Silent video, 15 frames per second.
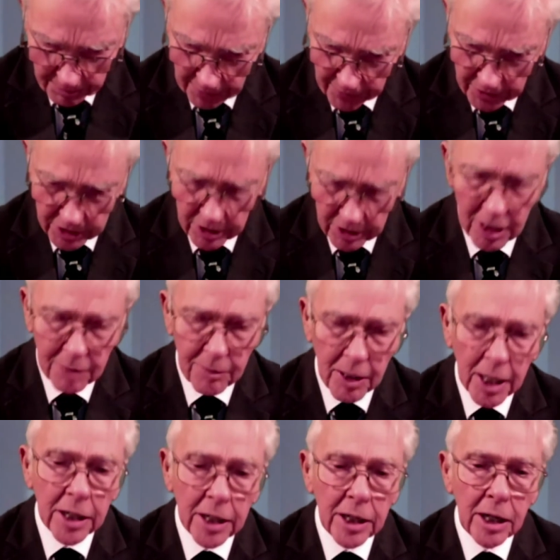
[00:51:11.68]
but by the
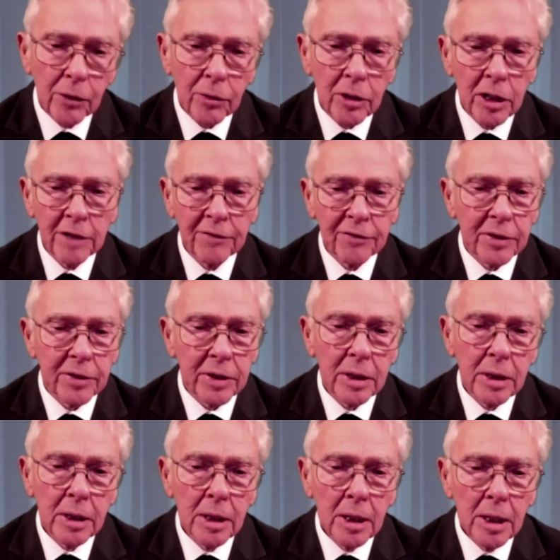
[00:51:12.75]
time I arrived,
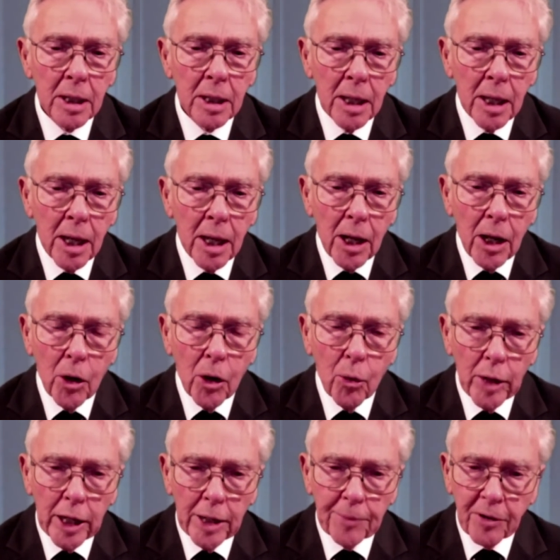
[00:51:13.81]

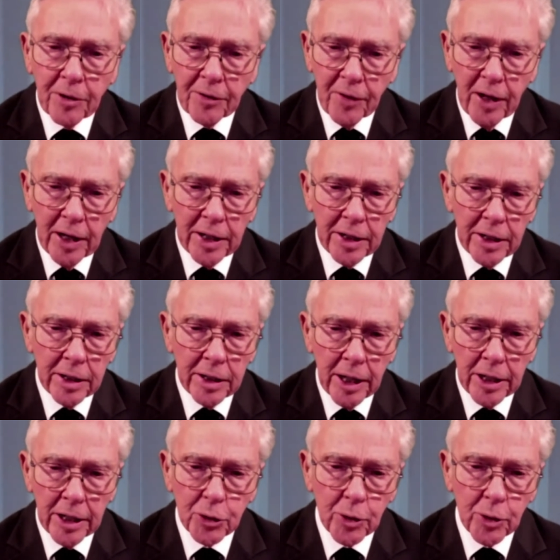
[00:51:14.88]
we
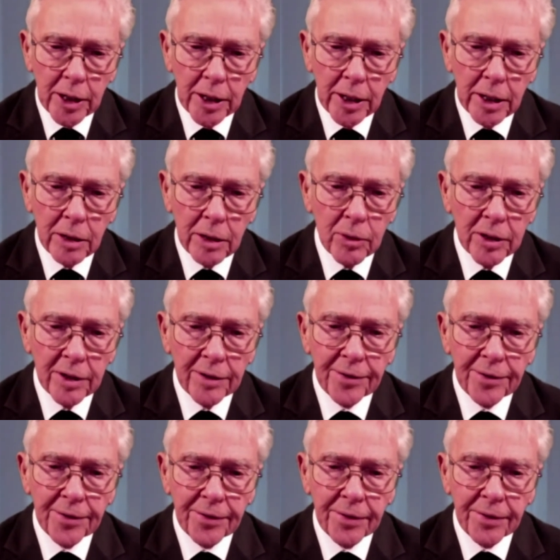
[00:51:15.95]
provided Edgware
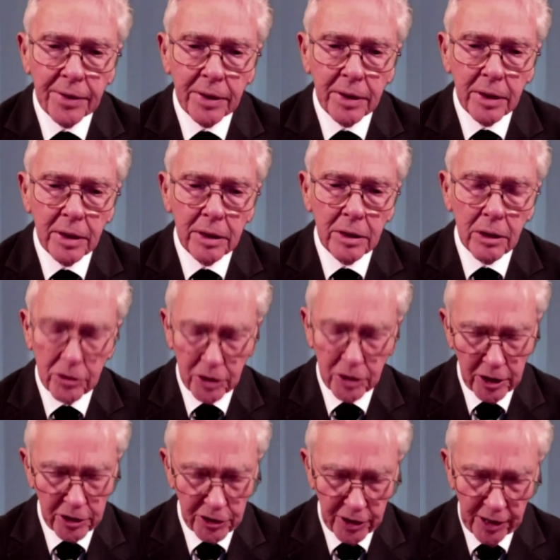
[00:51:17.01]
with
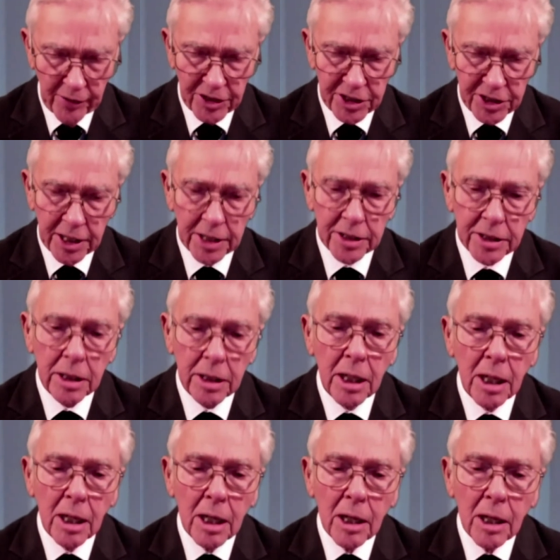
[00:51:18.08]
Dr. Contreras' Centre.
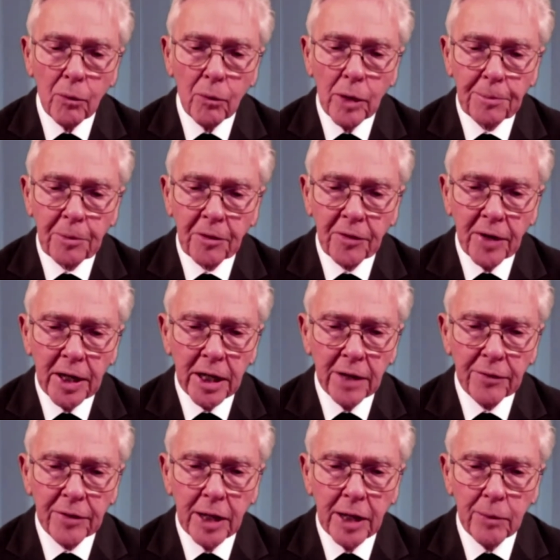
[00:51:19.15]
We
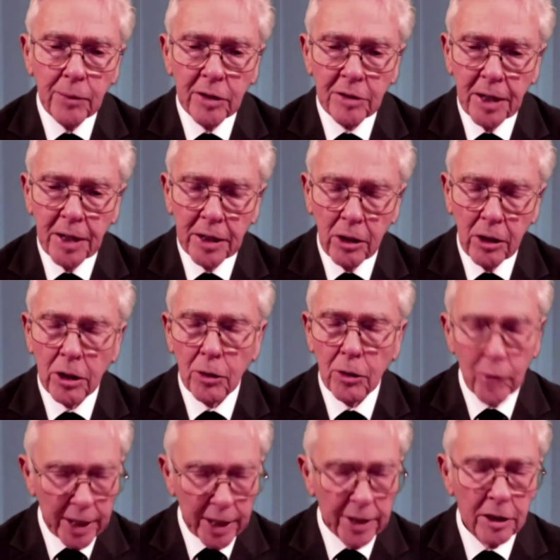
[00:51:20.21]
provided them with blood on
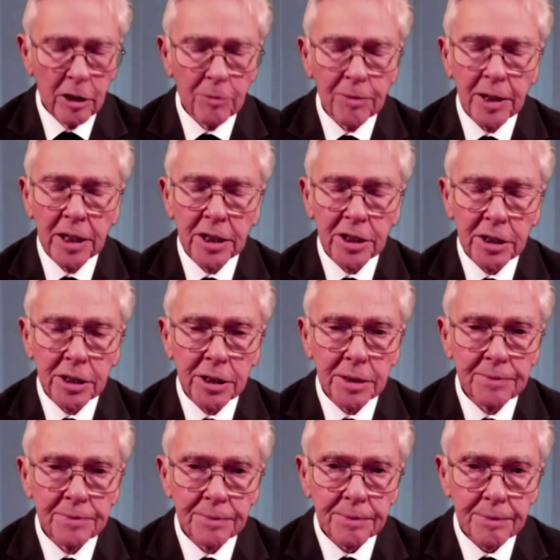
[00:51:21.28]
a regular
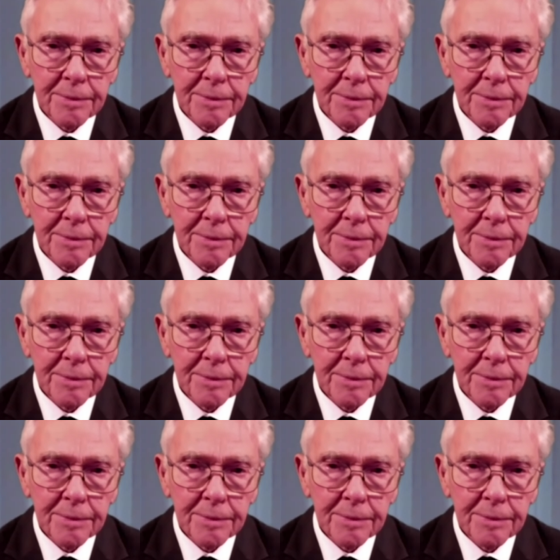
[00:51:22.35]
basis.